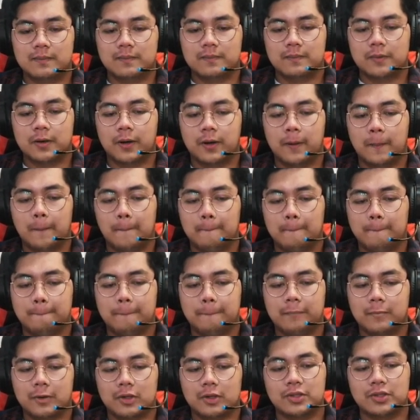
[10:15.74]
um,
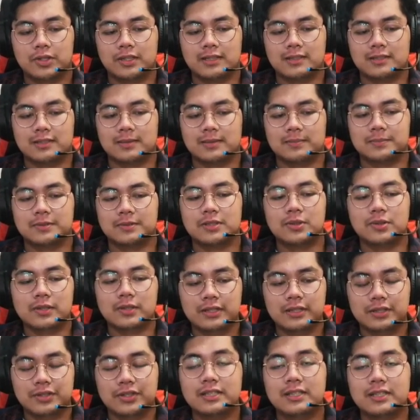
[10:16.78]
colonialism. So
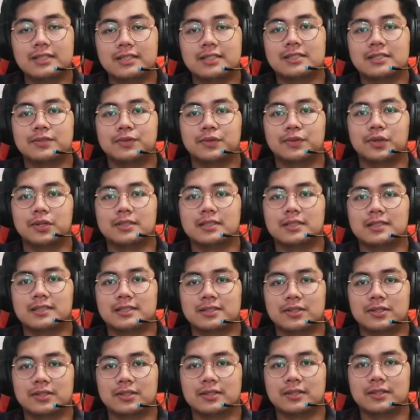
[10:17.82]
it really just
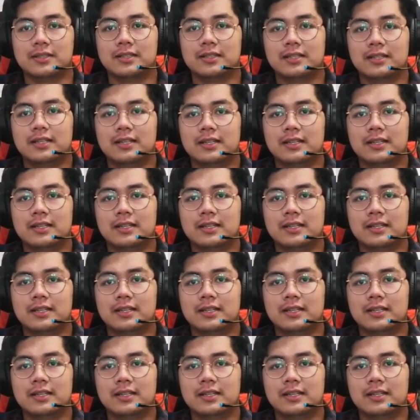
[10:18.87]
focuses on